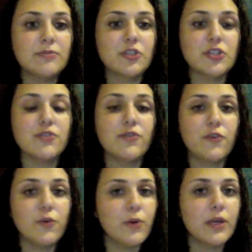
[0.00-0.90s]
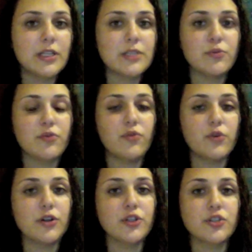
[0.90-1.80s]
just a few weeks
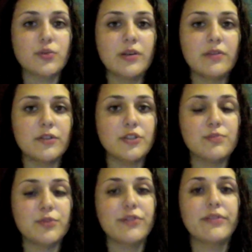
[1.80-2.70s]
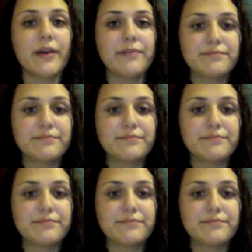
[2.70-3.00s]
before her 21st birthday.